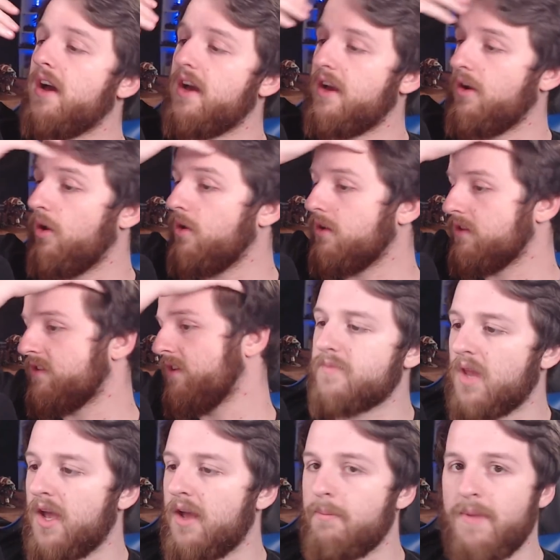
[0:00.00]
Orcs.
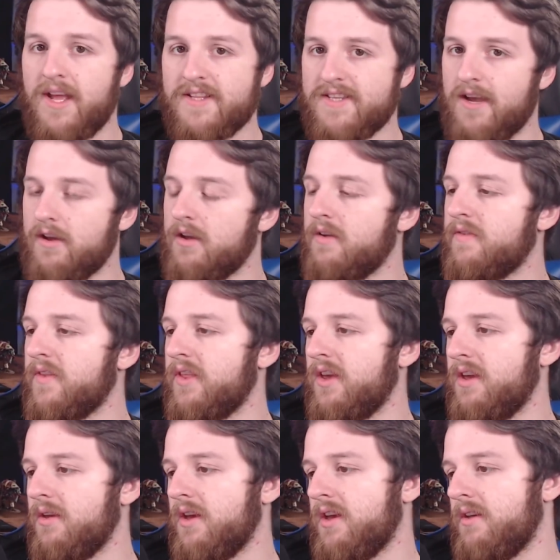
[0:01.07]
Me and Tank for
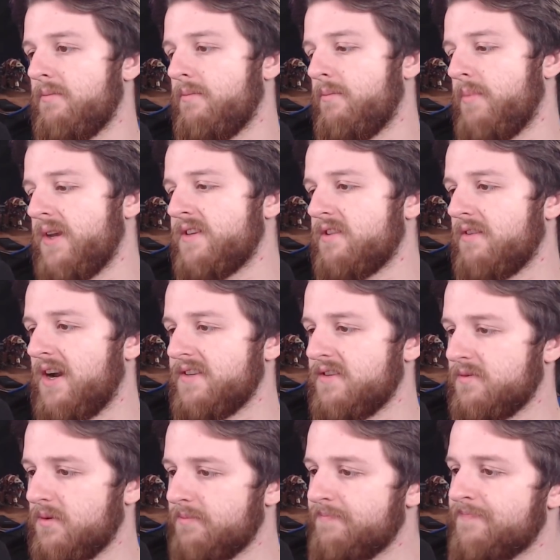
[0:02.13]
the Beast
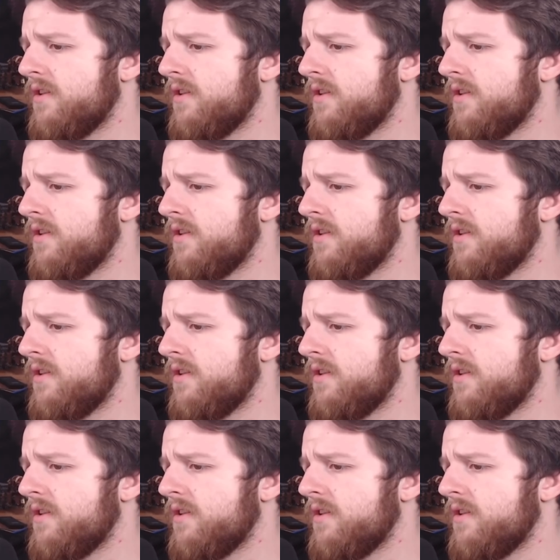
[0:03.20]
Rises one.